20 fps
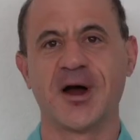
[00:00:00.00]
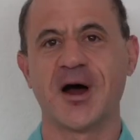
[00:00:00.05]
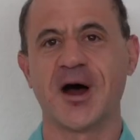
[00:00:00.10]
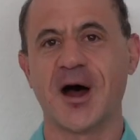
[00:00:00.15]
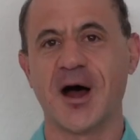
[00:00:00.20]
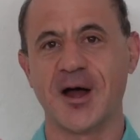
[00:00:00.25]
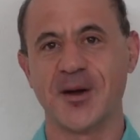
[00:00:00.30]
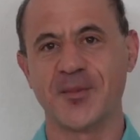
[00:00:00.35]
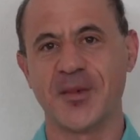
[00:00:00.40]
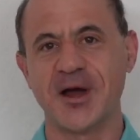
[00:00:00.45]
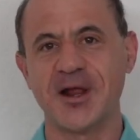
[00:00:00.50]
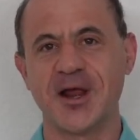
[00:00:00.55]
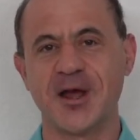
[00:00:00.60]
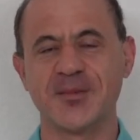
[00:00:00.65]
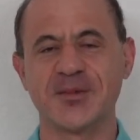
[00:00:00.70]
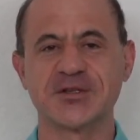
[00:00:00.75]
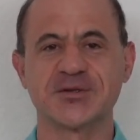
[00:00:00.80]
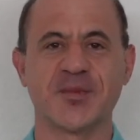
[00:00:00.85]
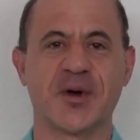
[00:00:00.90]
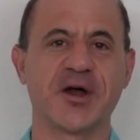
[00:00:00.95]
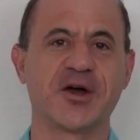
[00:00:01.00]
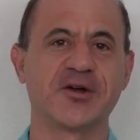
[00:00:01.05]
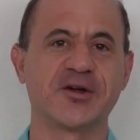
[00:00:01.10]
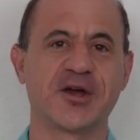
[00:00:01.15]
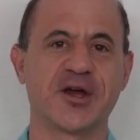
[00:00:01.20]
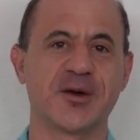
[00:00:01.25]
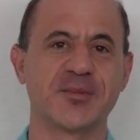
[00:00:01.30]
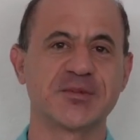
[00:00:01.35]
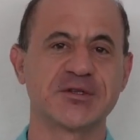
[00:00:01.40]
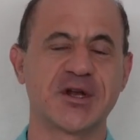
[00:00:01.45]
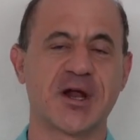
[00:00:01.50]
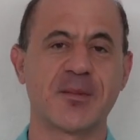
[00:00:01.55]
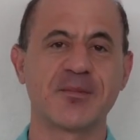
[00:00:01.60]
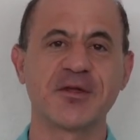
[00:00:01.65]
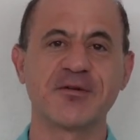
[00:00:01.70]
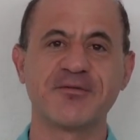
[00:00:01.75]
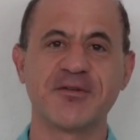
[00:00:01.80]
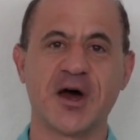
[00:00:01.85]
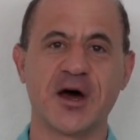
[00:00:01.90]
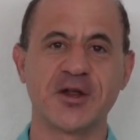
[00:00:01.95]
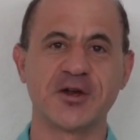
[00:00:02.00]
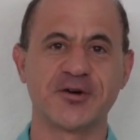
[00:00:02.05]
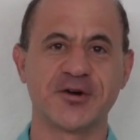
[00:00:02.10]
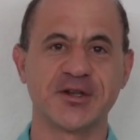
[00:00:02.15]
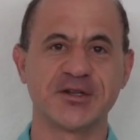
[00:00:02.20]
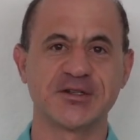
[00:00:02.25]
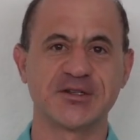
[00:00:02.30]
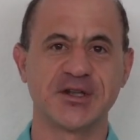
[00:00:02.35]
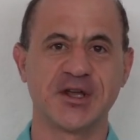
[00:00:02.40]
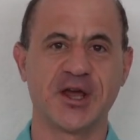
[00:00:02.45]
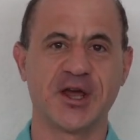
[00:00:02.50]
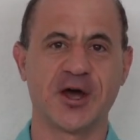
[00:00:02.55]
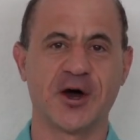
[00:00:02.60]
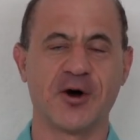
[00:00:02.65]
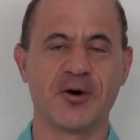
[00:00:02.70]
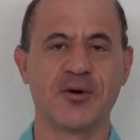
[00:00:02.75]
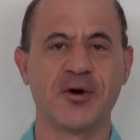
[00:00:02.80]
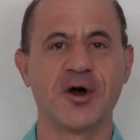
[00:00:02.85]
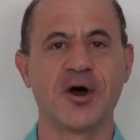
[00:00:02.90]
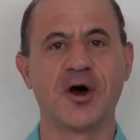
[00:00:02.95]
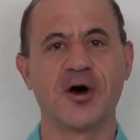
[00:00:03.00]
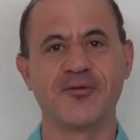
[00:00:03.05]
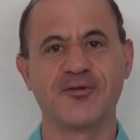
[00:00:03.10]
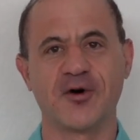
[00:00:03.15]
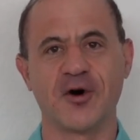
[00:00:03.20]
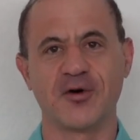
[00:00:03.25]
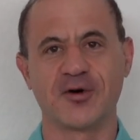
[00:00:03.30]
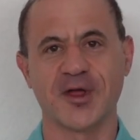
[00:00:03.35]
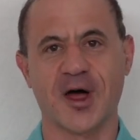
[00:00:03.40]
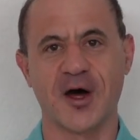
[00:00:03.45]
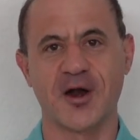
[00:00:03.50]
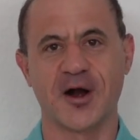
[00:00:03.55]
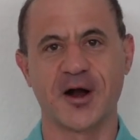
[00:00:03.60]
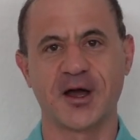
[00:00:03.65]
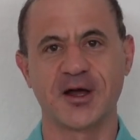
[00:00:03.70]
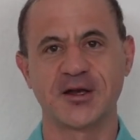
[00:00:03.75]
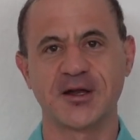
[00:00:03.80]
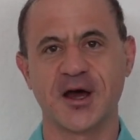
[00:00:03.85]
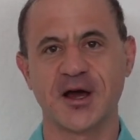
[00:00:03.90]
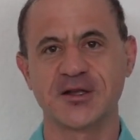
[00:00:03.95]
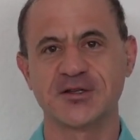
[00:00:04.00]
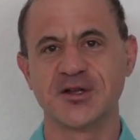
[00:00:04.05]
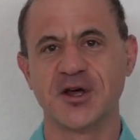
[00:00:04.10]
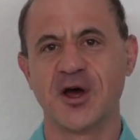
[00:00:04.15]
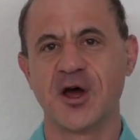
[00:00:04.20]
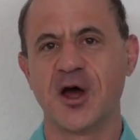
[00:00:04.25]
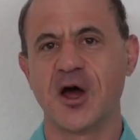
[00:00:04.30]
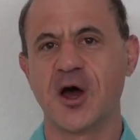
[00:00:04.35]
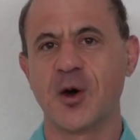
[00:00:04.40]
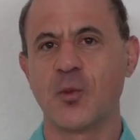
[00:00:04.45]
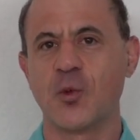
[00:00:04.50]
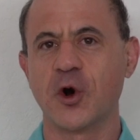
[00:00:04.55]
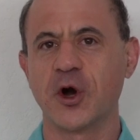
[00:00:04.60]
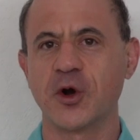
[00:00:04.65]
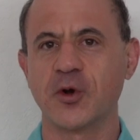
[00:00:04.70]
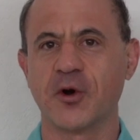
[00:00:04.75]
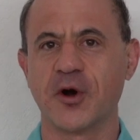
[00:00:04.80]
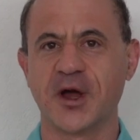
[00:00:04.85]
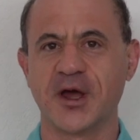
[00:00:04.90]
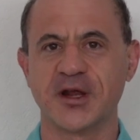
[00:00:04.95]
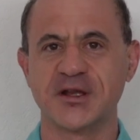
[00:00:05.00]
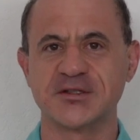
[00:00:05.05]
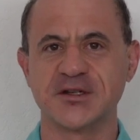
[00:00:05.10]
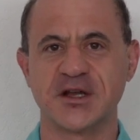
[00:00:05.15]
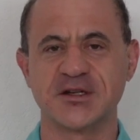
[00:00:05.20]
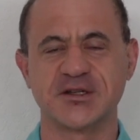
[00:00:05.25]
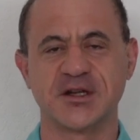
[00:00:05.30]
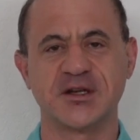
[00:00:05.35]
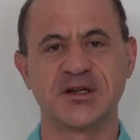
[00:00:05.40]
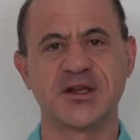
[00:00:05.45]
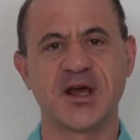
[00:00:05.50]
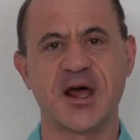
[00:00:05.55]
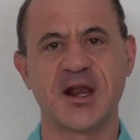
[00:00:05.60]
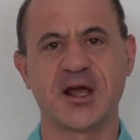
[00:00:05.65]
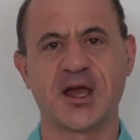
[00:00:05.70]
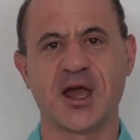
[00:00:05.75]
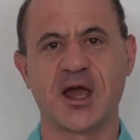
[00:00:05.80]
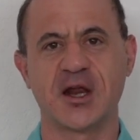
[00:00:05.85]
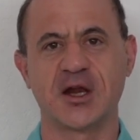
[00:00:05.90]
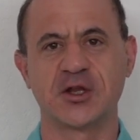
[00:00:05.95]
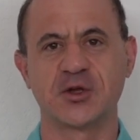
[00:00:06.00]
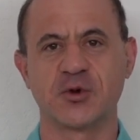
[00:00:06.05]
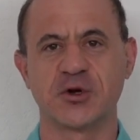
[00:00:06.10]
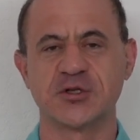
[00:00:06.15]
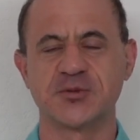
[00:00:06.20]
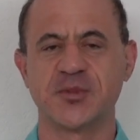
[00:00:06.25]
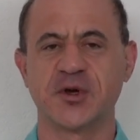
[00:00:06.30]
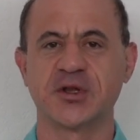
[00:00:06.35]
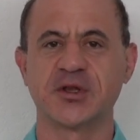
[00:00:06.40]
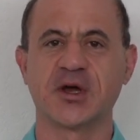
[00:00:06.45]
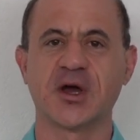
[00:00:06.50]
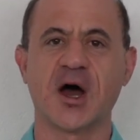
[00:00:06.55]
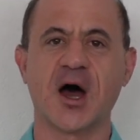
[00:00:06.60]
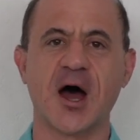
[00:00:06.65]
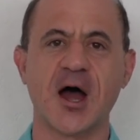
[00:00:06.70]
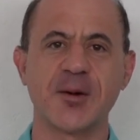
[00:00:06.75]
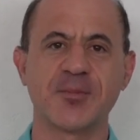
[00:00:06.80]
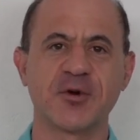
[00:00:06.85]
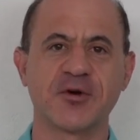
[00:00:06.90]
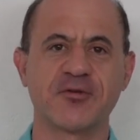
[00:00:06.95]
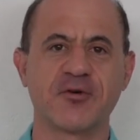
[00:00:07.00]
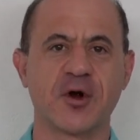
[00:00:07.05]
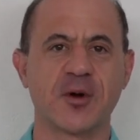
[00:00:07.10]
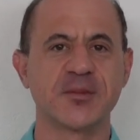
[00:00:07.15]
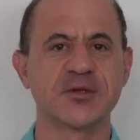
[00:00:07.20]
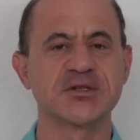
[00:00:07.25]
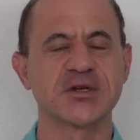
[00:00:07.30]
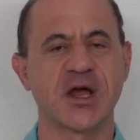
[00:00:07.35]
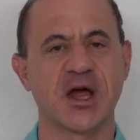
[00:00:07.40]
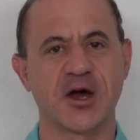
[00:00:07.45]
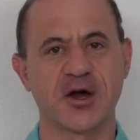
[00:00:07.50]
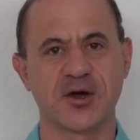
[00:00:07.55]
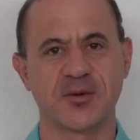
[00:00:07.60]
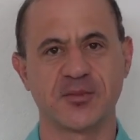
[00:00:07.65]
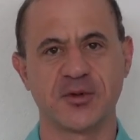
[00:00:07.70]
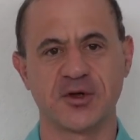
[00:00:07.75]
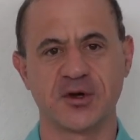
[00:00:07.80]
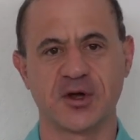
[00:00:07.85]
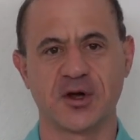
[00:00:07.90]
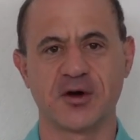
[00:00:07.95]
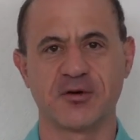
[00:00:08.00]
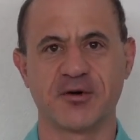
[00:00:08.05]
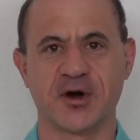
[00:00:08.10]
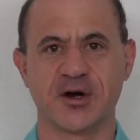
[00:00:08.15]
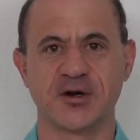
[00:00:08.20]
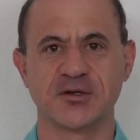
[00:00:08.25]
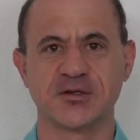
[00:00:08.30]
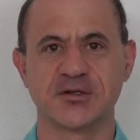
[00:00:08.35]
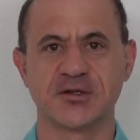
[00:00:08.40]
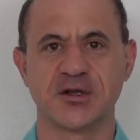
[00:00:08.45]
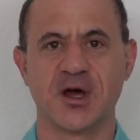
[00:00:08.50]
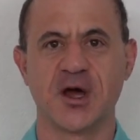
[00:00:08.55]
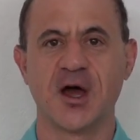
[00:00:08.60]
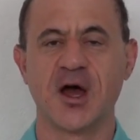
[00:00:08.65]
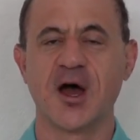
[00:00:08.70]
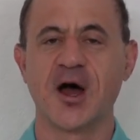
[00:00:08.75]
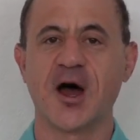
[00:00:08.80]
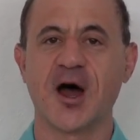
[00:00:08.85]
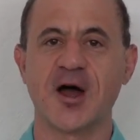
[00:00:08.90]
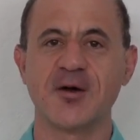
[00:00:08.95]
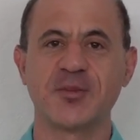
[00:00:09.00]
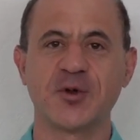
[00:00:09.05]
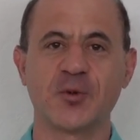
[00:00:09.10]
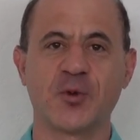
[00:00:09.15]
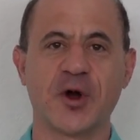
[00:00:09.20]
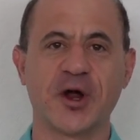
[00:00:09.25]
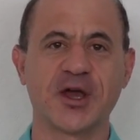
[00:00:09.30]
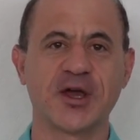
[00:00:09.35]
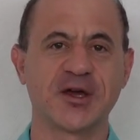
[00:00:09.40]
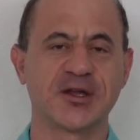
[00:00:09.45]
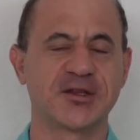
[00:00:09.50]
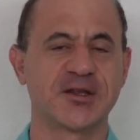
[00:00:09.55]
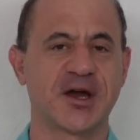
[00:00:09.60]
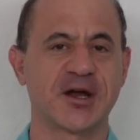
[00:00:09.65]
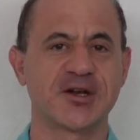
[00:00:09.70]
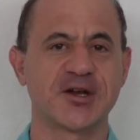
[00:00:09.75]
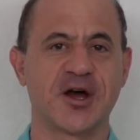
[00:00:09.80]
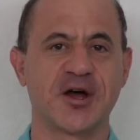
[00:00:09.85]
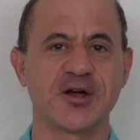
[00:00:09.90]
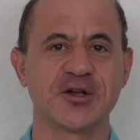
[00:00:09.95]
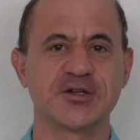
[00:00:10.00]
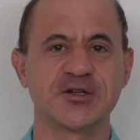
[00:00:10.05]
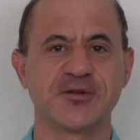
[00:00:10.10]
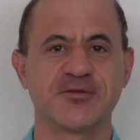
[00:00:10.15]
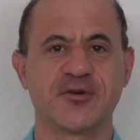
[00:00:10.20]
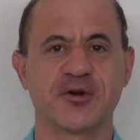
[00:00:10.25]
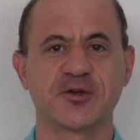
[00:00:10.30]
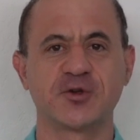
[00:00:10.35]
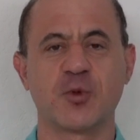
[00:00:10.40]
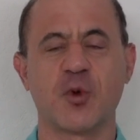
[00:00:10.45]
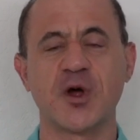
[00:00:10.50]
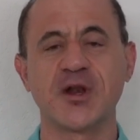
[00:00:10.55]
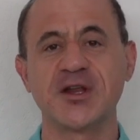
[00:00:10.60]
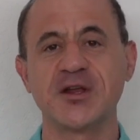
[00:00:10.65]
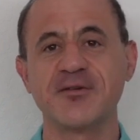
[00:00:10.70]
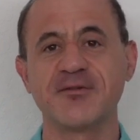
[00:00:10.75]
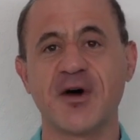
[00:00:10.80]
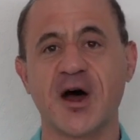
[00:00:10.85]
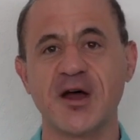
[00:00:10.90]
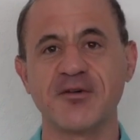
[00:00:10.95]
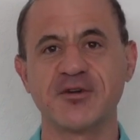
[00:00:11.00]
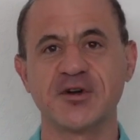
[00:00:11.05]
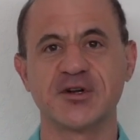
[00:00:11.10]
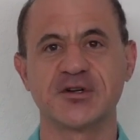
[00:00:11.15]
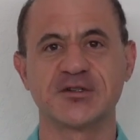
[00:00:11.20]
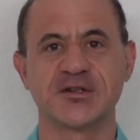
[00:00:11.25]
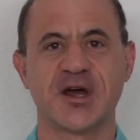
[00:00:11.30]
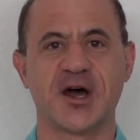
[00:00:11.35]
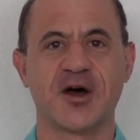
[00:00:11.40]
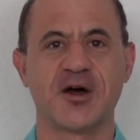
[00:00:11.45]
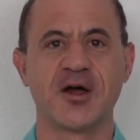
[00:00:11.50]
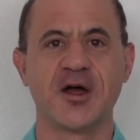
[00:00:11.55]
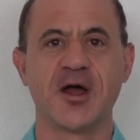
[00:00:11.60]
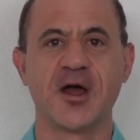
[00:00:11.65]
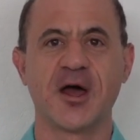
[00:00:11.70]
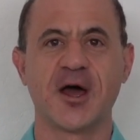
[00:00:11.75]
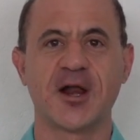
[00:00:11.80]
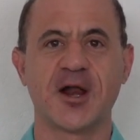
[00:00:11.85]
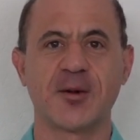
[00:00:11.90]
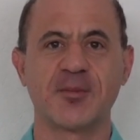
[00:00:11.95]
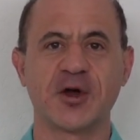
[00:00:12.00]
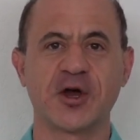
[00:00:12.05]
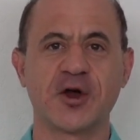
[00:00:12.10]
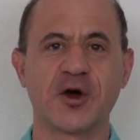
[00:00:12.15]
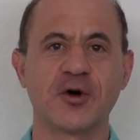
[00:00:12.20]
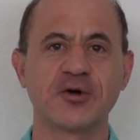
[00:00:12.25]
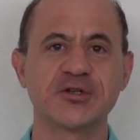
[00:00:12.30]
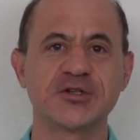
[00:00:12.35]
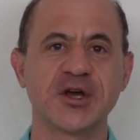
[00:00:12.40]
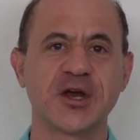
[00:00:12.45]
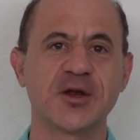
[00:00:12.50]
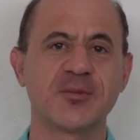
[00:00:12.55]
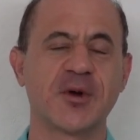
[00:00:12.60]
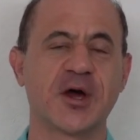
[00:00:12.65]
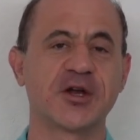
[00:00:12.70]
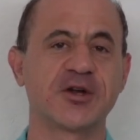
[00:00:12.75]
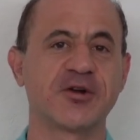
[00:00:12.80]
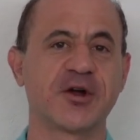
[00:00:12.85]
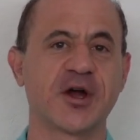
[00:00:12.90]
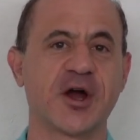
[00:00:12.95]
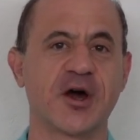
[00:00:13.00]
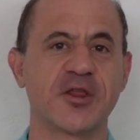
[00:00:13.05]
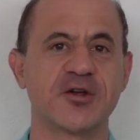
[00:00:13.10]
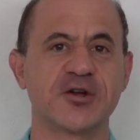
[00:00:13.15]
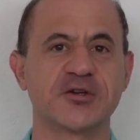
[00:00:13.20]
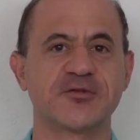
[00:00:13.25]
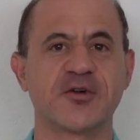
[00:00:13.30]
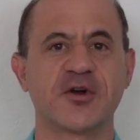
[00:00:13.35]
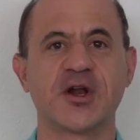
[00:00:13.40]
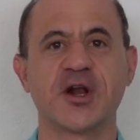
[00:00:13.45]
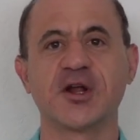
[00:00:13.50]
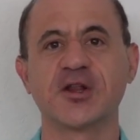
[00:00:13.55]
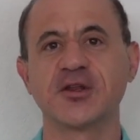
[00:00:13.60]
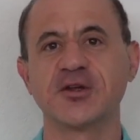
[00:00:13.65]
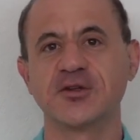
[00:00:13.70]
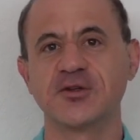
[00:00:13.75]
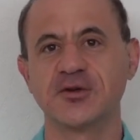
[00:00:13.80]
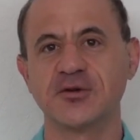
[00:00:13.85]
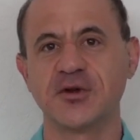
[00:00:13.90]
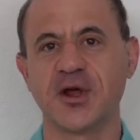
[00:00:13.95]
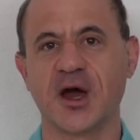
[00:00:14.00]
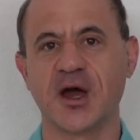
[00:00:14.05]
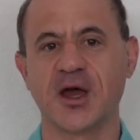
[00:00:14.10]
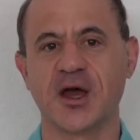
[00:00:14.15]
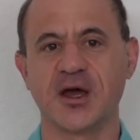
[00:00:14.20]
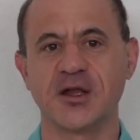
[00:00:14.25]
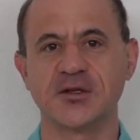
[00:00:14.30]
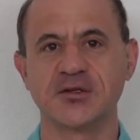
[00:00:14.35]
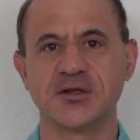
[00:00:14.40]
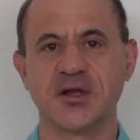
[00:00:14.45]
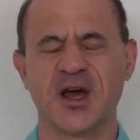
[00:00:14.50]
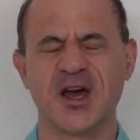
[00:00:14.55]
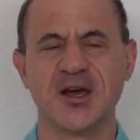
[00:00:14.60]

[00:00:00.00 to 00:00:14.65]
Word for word: Hi, my name is Michael Gibbs, and I'm the founder and C E O of Go Cloud Architects, and we're an organization dedicated towards building high-performance cloud computing careers. I've been working in technology for twenty-five years now, and I've been coaching and mentoring others for nearly two decades.